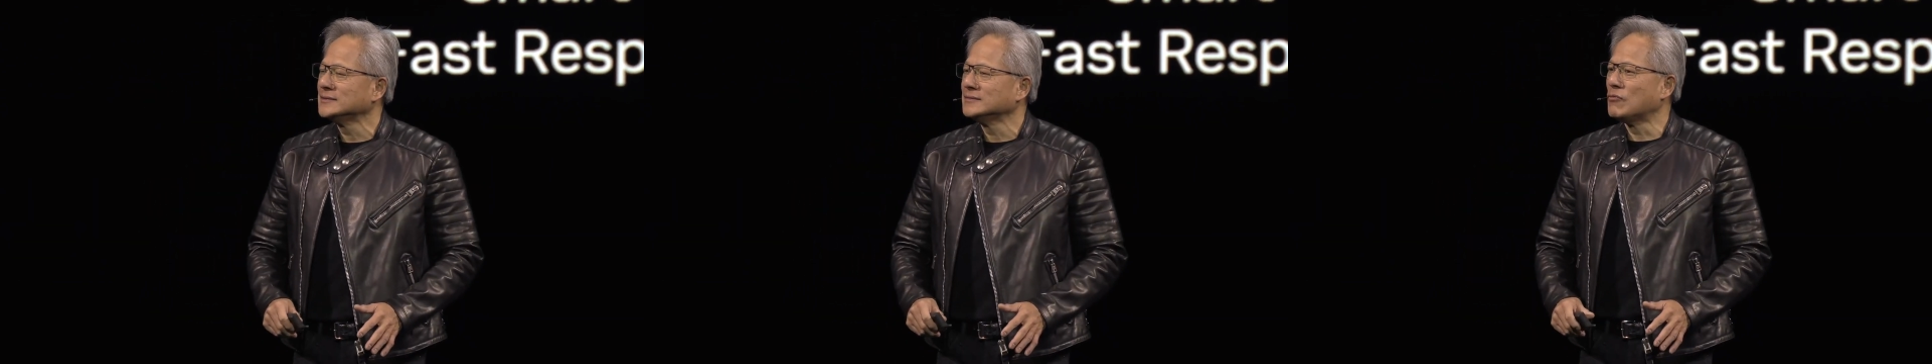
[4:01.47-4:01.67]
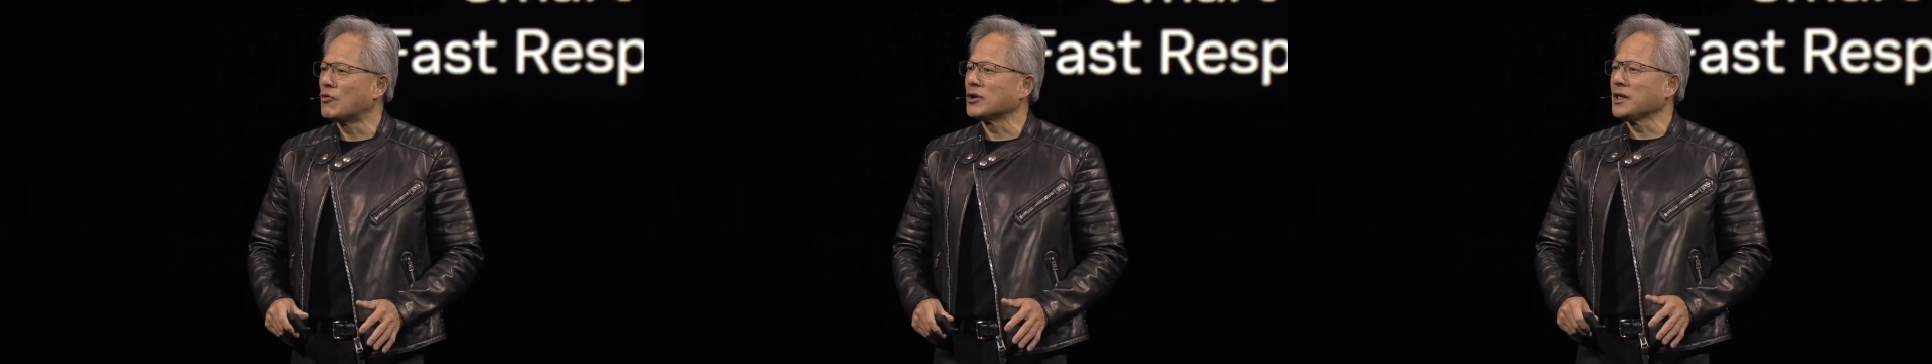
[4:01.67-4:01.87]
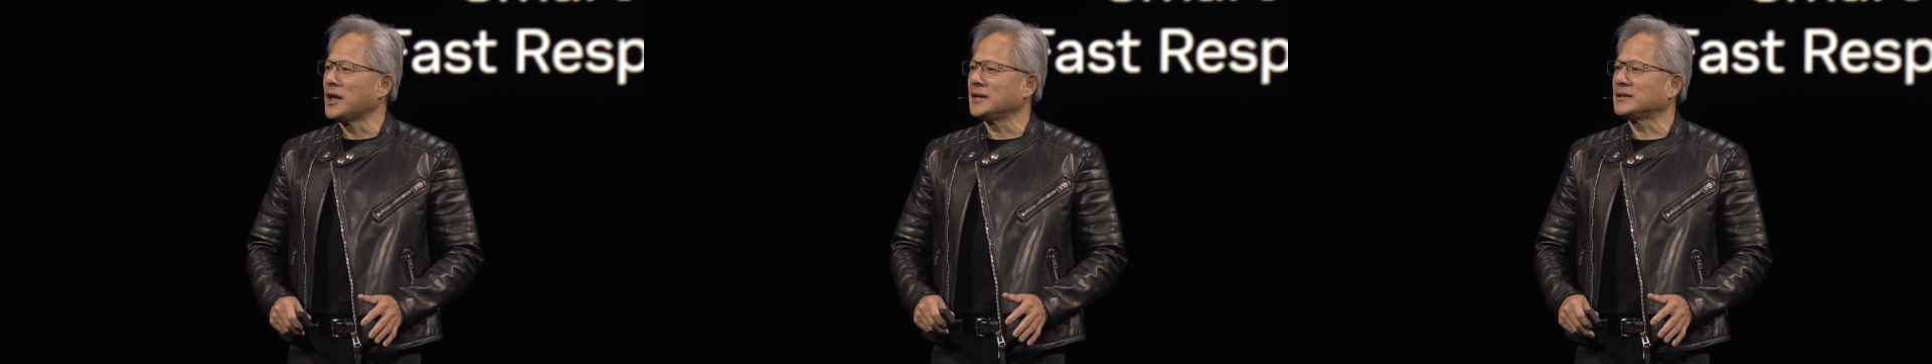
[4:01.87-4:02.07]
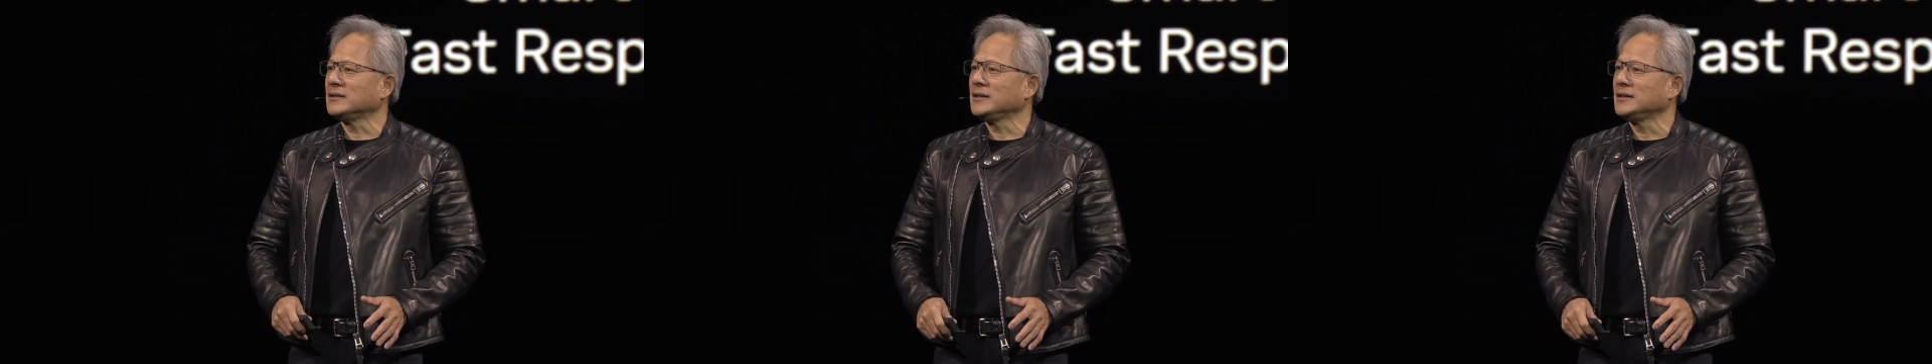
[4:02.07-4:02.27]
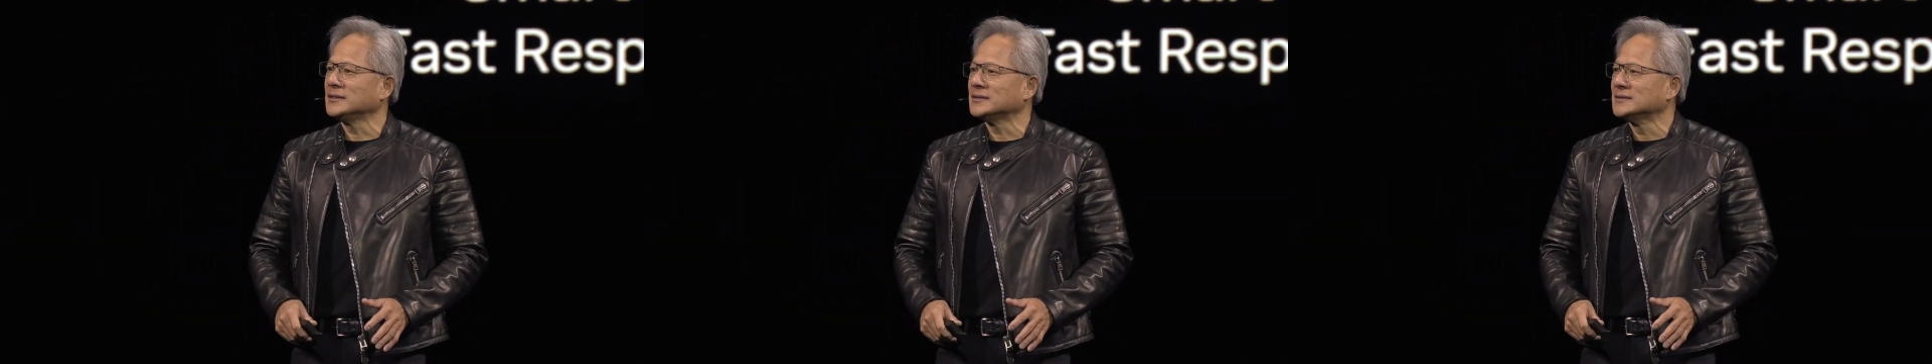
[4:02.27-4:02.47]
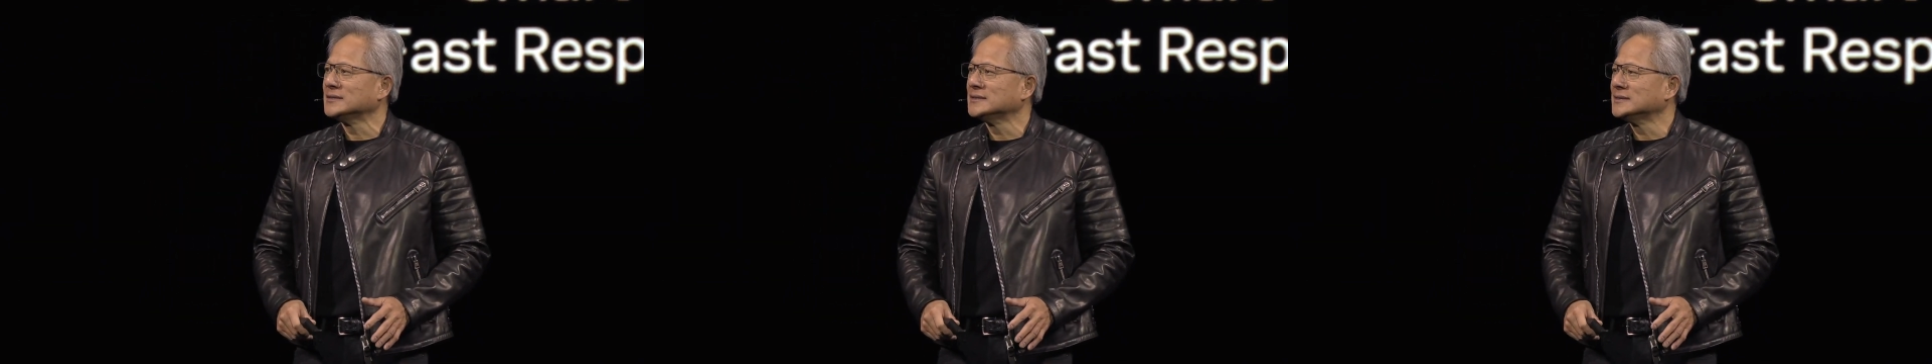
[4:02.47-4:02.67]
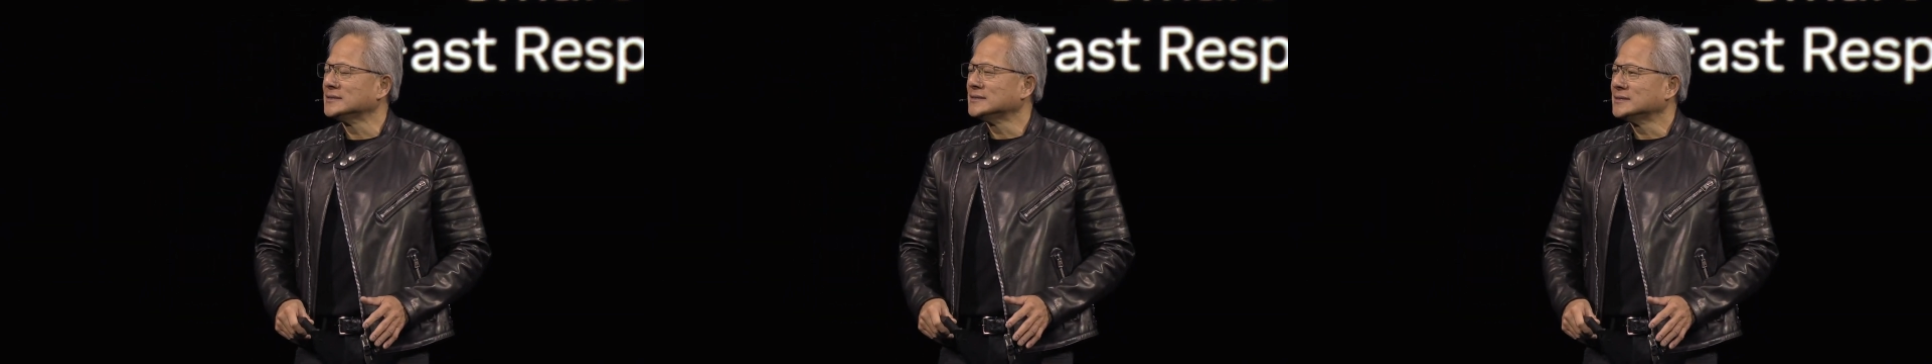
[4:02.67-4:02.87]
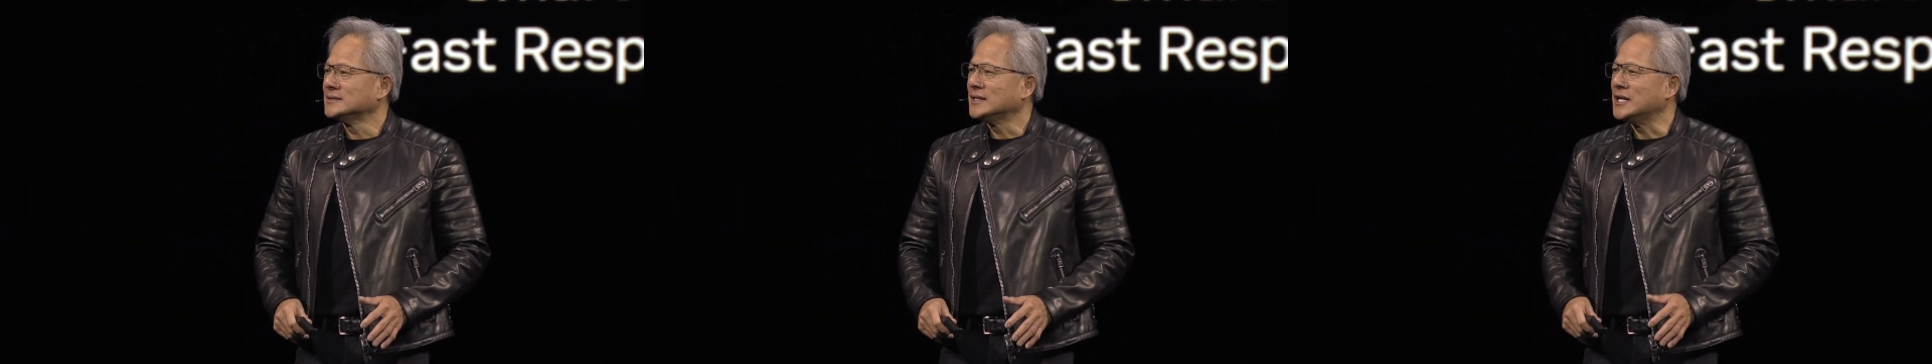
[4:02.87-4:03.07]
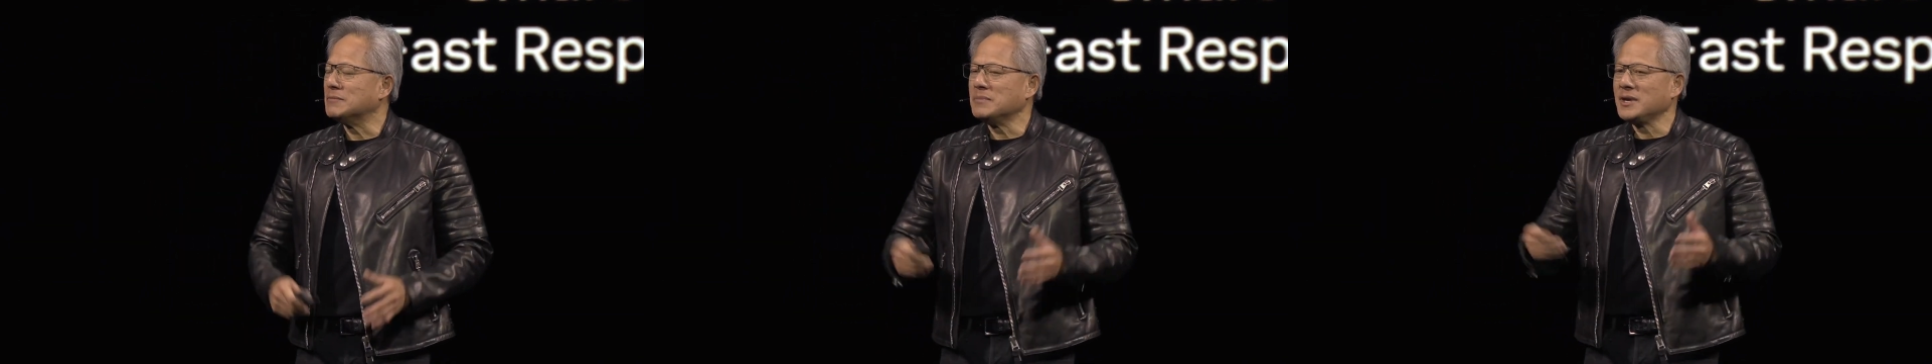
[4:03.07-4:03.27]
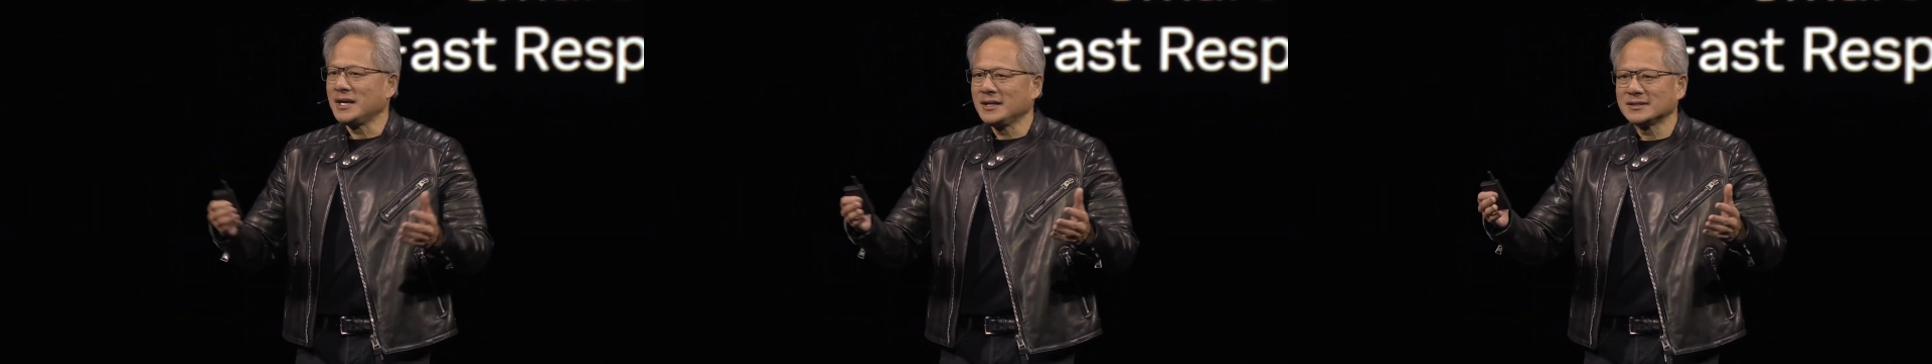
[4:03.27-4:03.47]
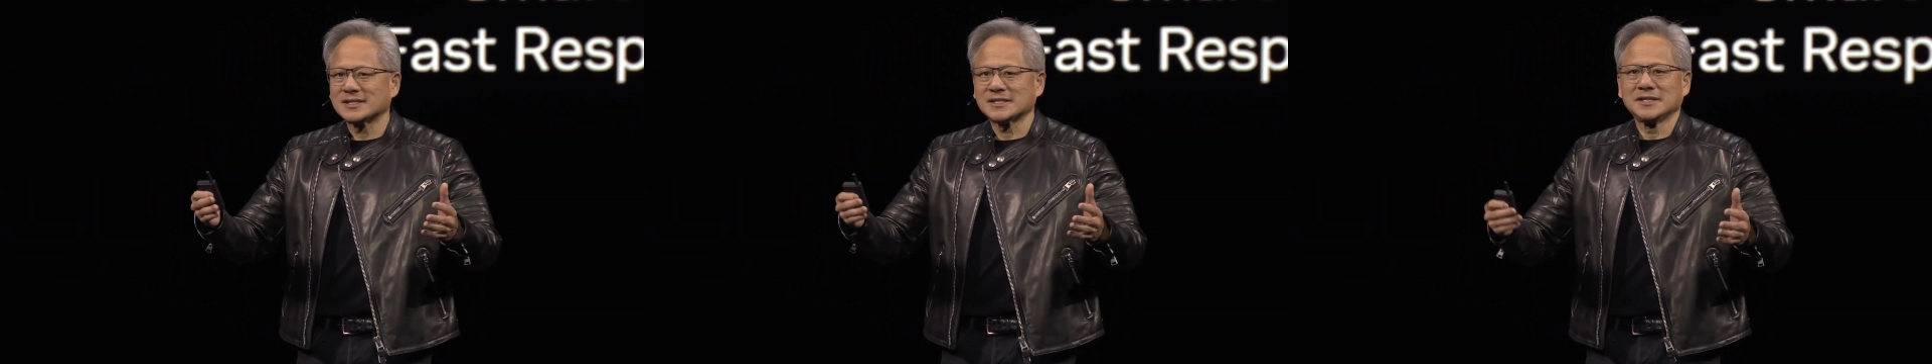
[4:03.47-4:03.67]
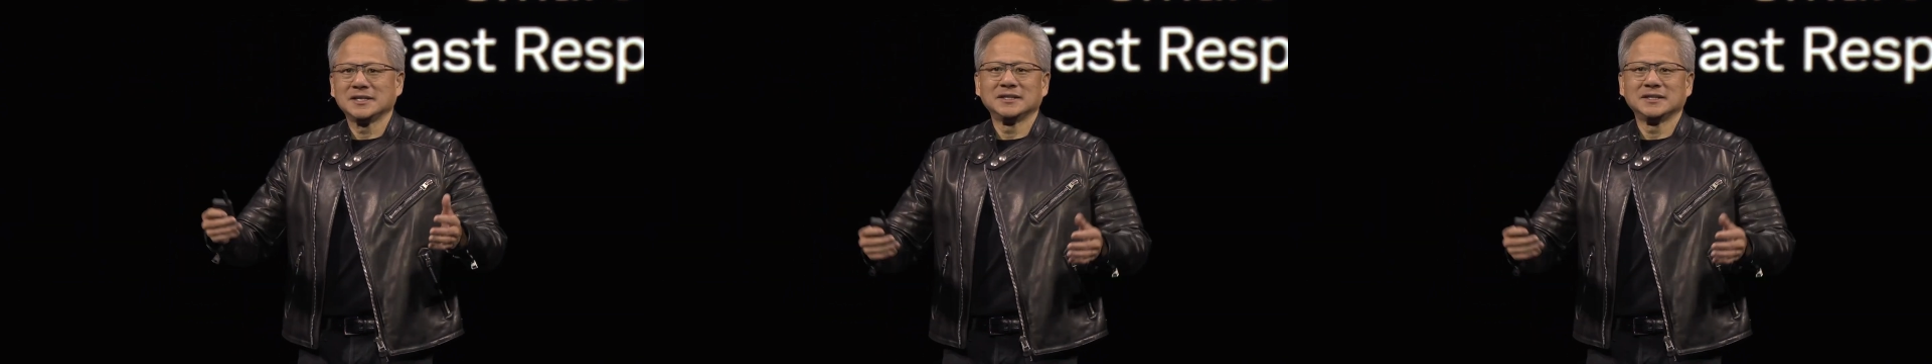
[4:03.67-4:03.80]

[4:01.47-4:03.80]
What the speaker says: more likely it means